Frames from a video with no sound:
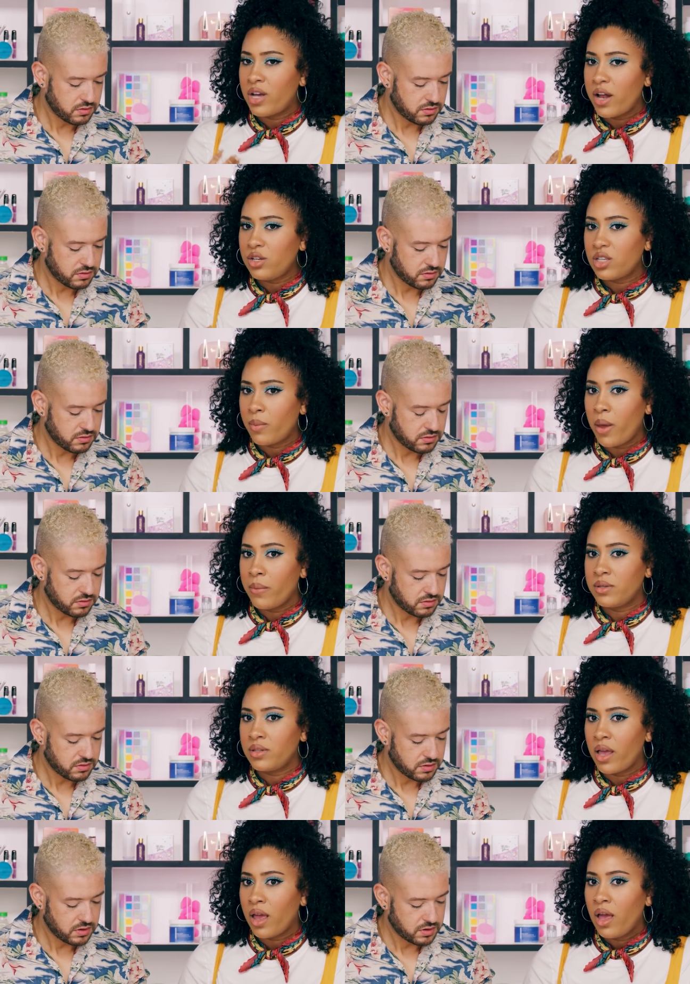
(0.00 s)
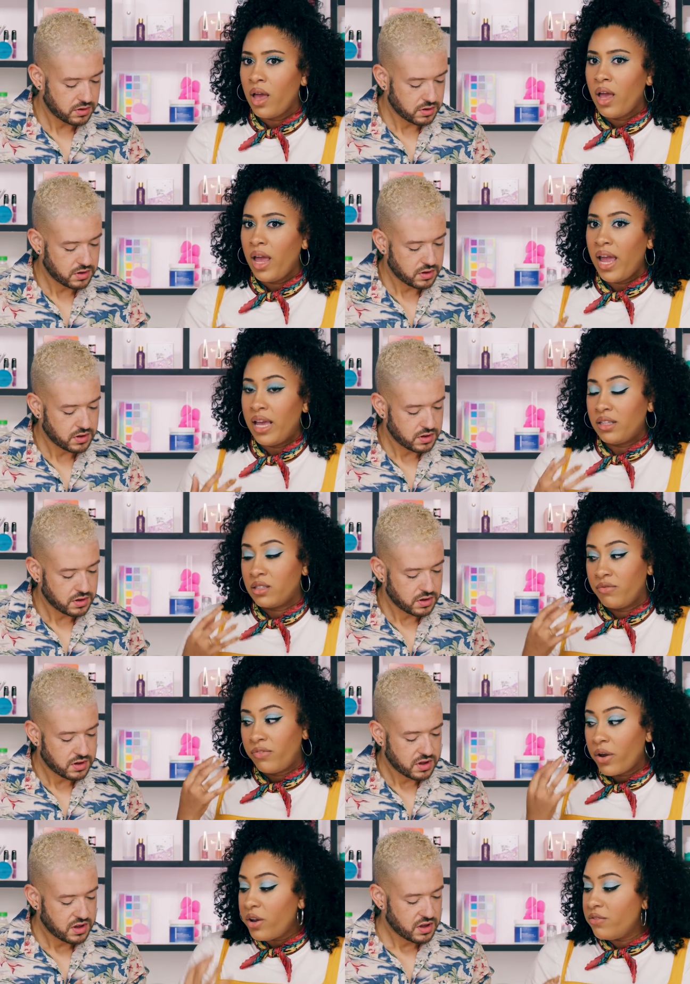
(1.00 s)
Speaker 1: touched them, I was like, it's
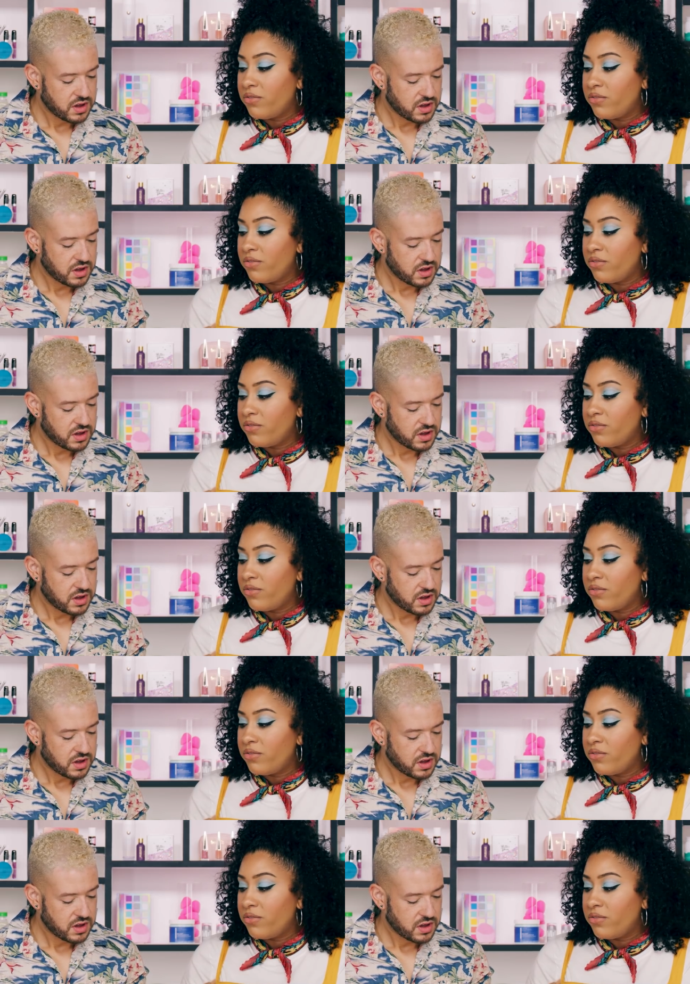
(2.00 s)
very